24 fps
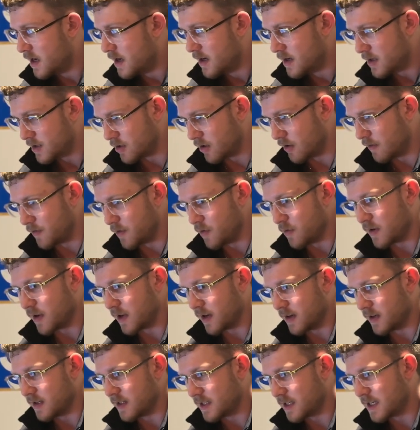So if you
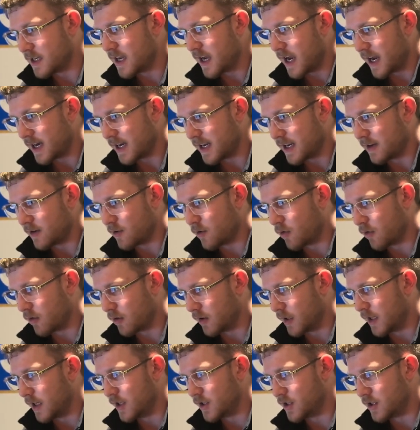can see any
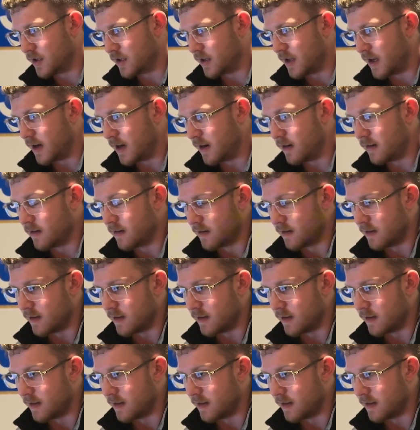correlation there,